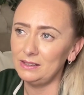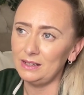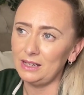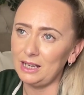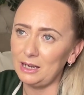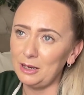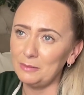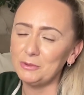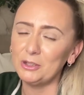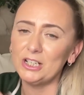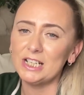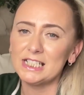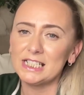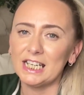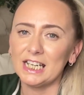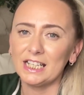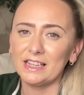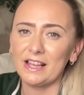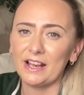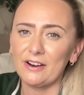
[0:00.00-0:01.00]
I'm going to
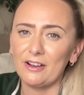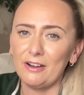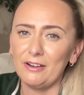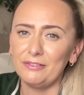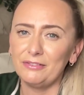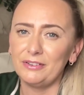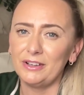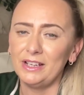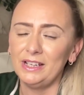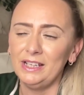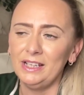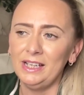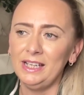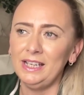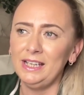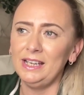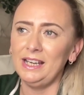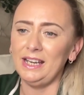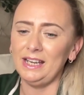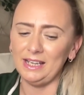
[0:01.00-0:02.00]
tick that off.
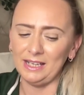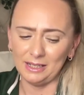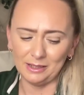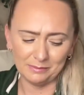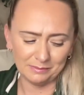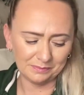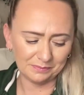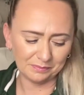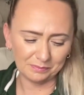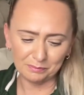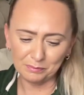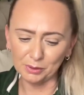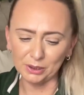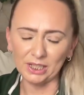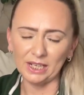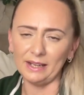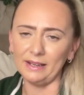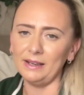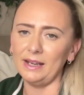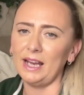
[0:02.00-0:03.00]
But
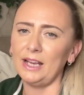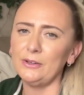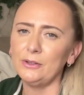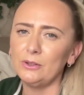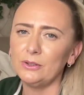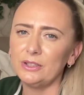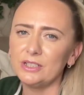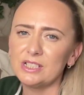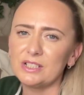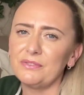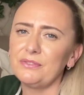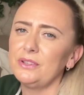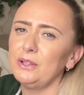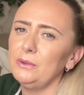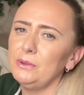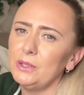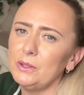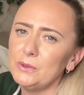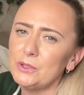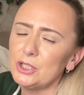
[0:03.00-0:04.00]
yeah, I know there's a few
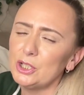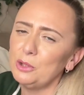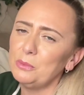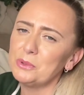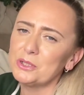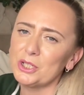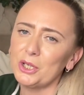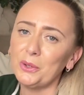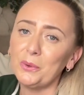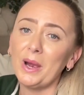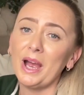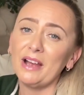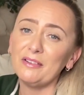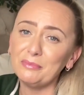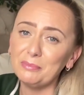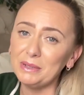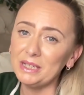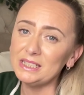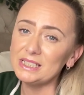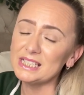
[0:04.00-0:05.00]
YouTubers who have
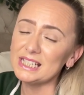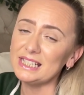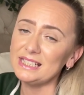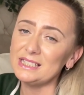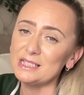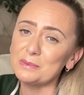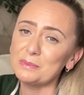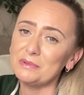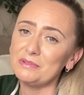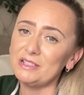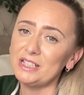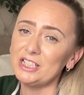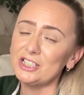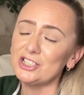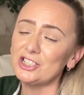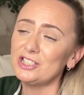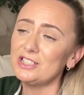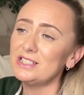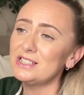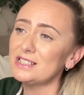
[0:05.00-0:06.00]
been to
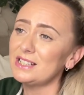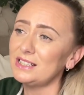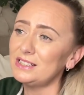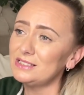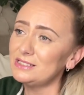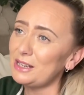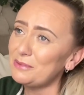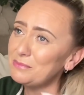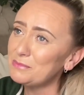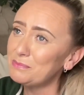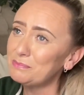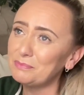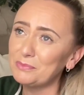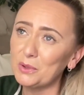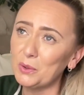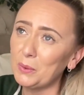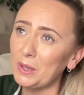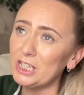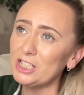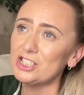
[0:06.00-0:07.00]
Inspirations and I'm
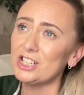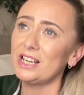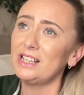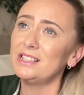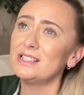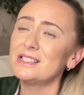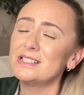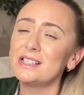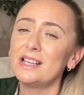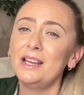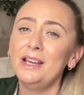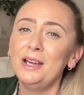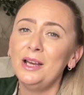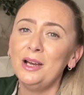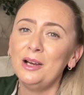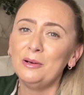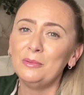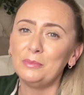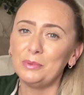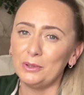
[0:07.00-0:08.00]
quite jealous.
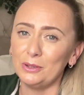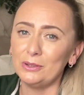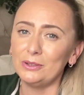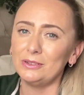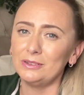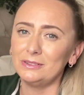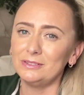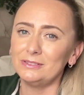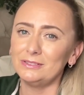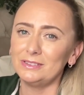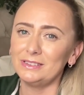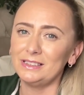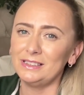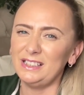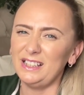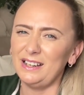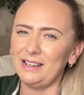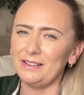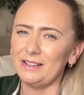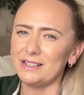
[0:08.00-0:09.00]
But
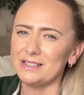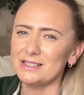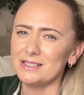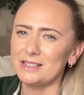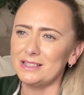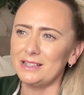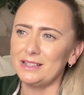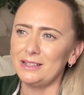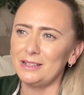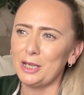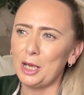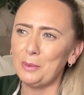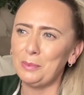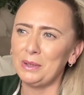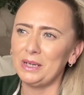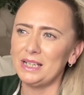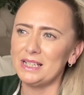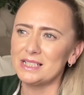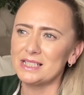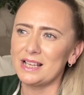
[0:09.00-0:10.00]
yeah, that's a
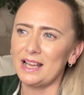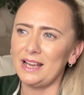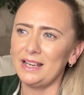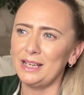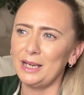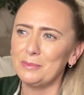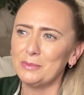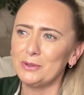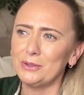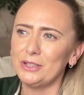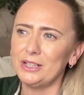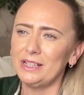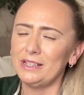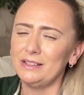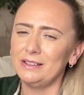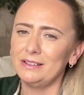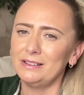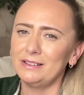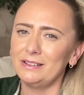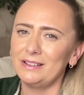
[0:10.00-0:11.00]
place that I am going to
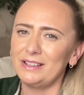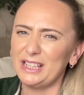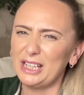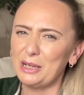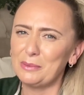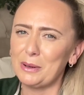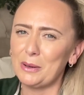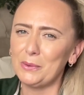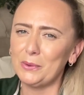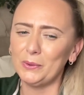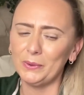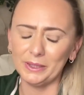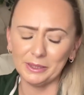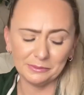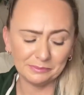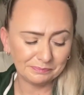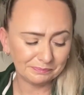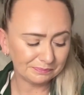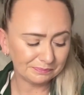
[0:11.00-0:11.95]
think about going.